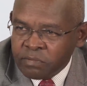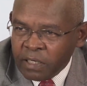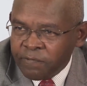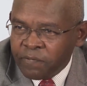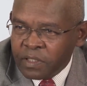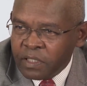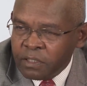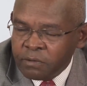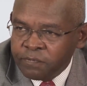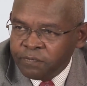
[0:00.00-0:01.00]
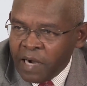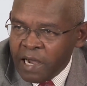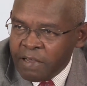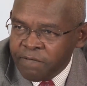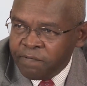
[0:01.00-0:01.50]
roughly
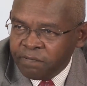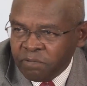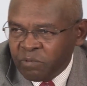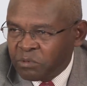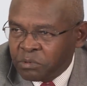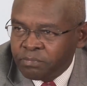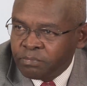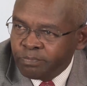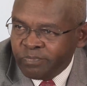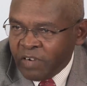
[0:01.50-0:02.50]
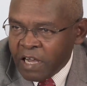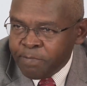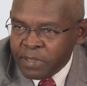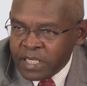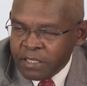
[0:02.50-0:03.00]

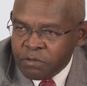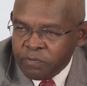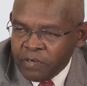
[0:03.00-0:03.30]
5%